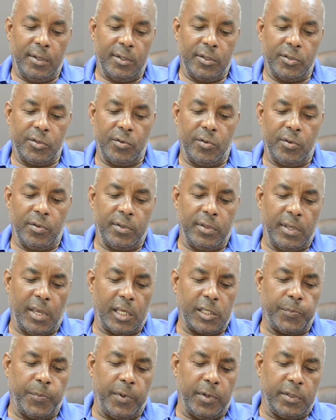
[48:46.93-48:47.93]
So the
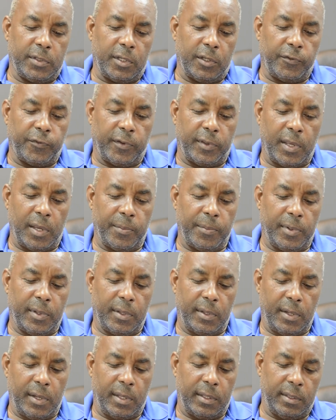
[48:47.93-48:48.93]
experiences for them,
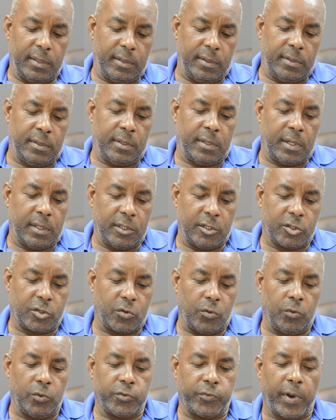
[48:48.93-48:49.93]
and, and, and the
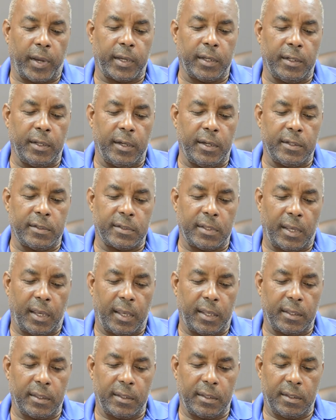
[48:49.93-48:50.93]
schools recognize
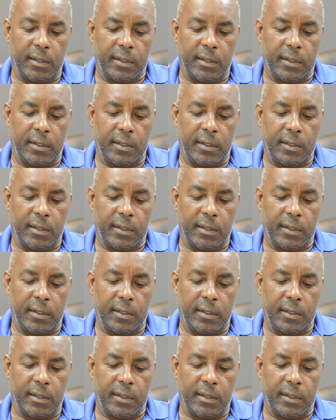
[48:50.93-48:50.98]
that,